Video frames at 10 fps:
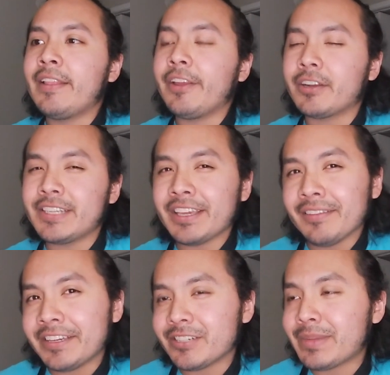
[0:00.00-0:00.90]
the
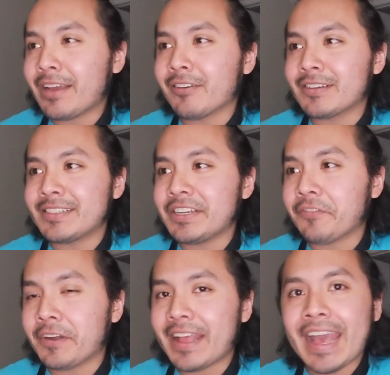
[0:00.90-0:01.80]
articulation pattern is
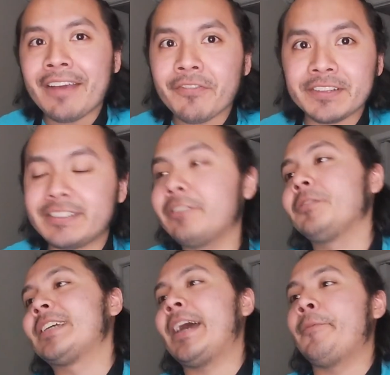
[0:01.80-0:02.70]
different every single
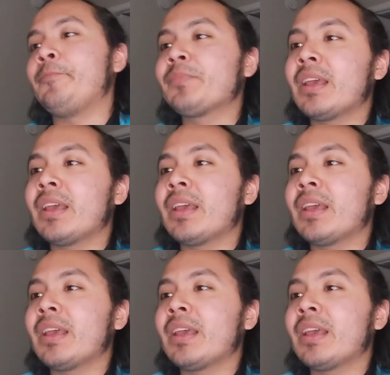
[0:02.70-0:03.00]
time.